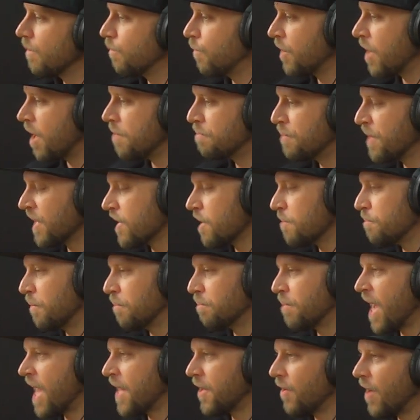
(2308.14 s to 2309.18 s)
when i pick up
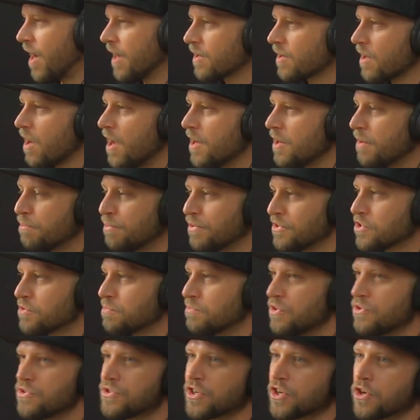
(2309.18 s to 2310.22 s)
a battle, I kind of
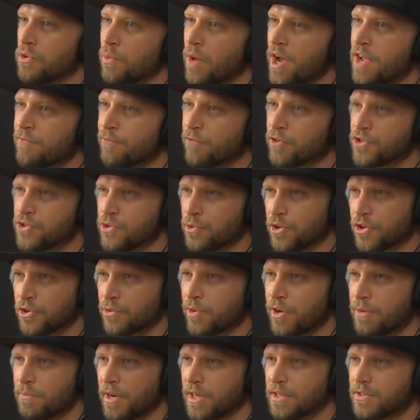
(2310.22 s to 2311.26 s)
pushed music away for two or
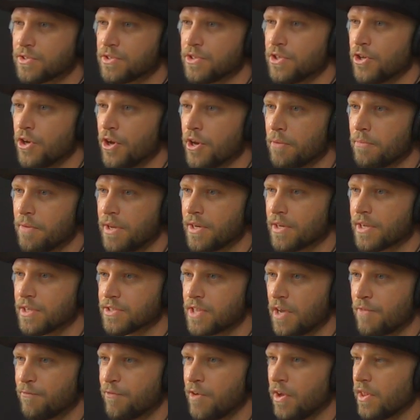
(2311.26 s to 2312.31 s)
three months. You know what I mean?
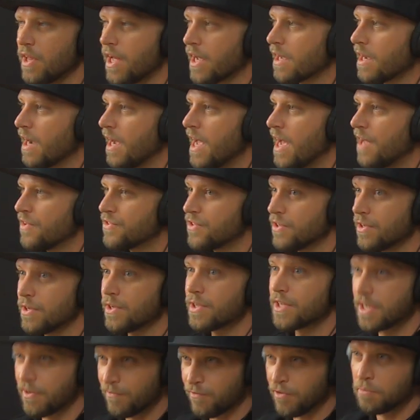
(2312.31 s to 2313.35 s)
Because I felt like I had
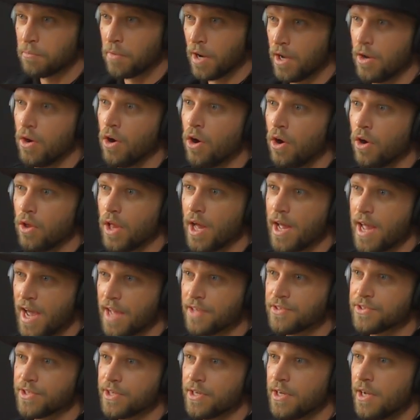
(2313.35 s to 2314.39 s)
to give it my all. I
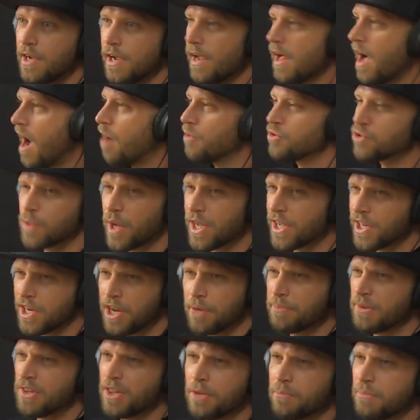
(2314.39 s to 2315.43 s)
had to. I was waking
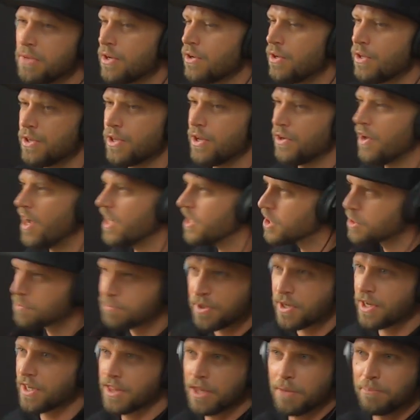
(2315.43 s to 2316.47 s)
up in the middle of the night
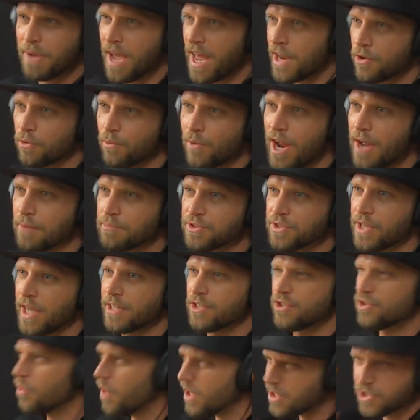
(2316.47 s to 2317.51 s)
spitting the battle raps.
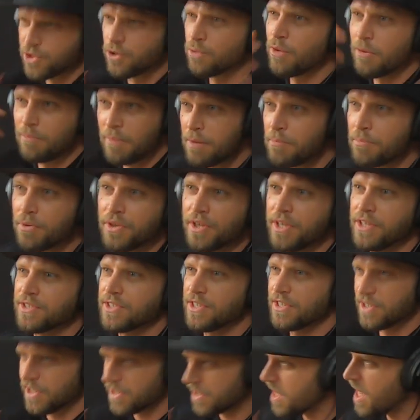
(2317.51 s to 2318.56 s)
Like, do I still remember
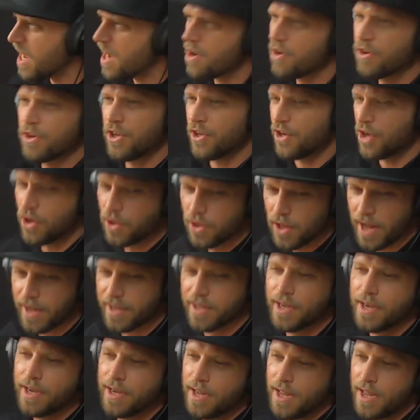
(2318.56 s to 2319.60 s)
this? Is yeah, it there? Yeah. You know,
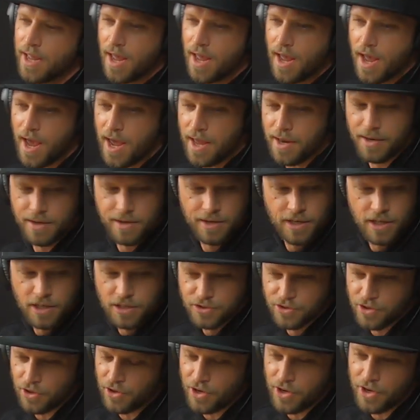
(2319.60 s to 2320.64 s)
like, and
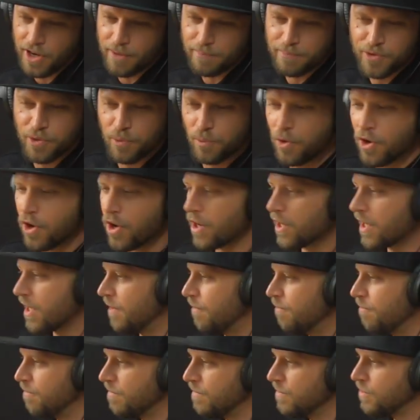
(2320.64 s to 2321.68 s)
turning up to work
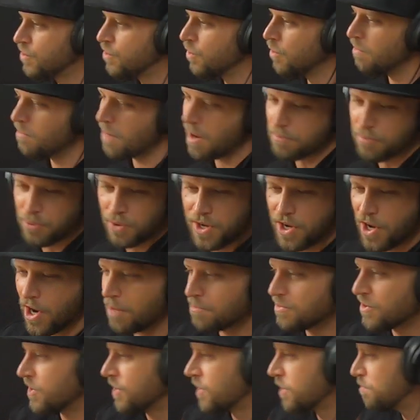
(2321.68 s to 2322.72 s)
and doing my
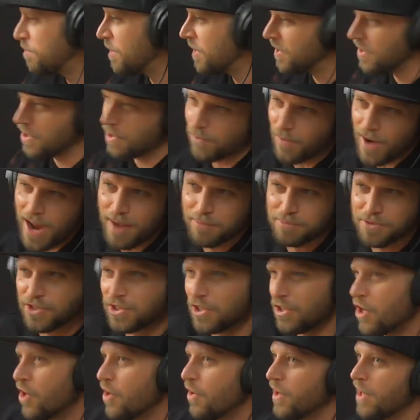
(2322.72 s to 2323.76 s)
pre-ops and spitting the raps,
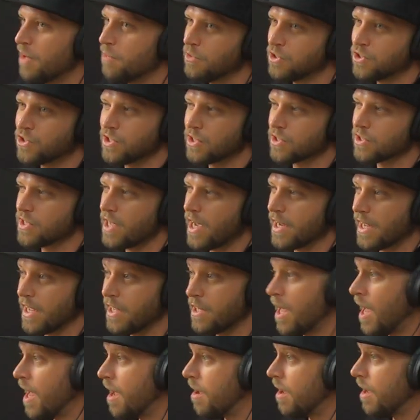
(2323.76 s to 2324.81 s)
you know, and it was just like
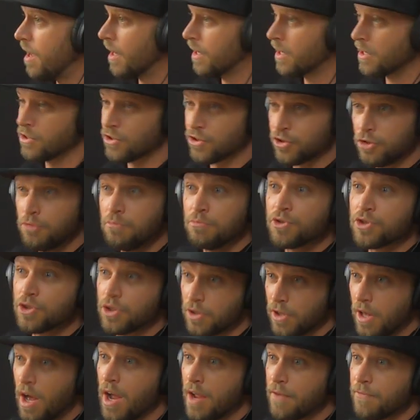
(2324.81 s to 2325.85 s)
it, it, it, consumes
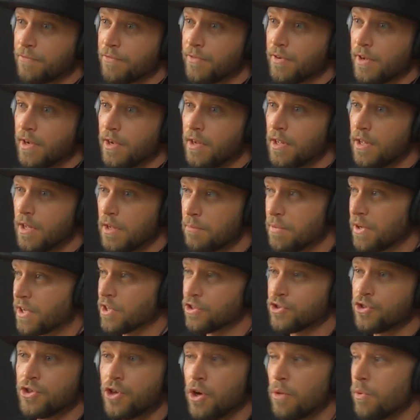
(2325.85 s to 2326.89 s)
your life
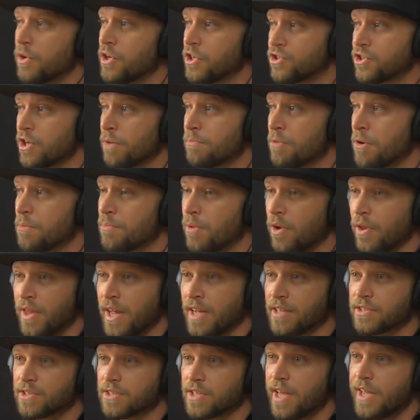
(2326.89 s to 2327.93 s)
because you don't want to jump up on
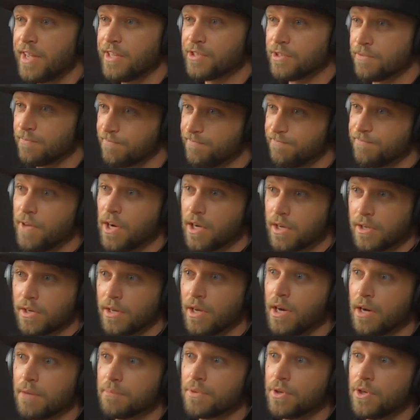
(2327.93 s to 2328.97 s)
that stage and fuck
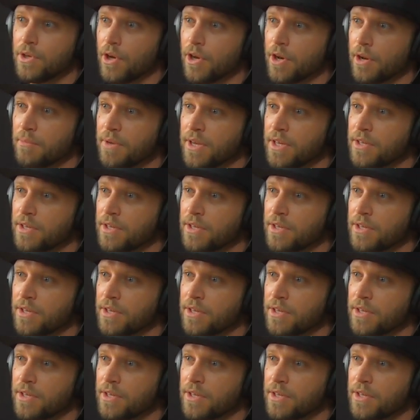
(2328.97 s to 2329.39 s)
it up, you know what I